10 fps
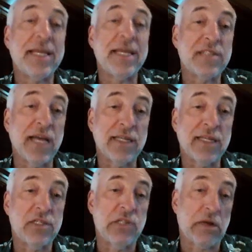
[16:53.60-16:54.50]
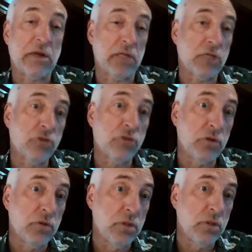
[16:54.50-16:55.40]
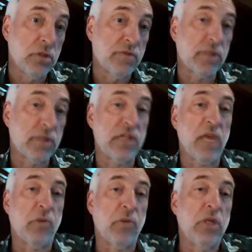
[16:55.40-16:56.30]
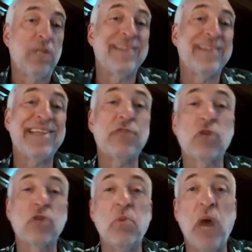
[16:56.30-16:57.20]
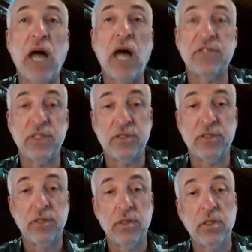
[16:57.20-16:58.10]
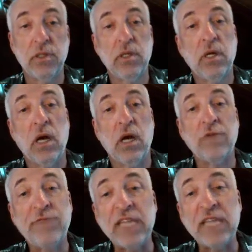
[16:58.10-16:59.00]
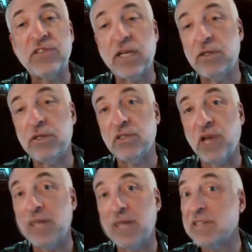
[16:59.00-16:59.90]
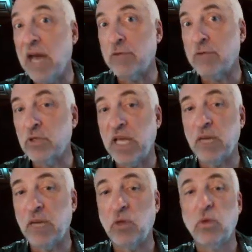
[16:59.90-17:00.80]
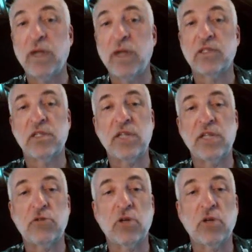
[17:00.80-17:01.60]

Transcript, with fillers: then that's not necessarily true. For example, the central composite face-centered design is not rotatable, whereas the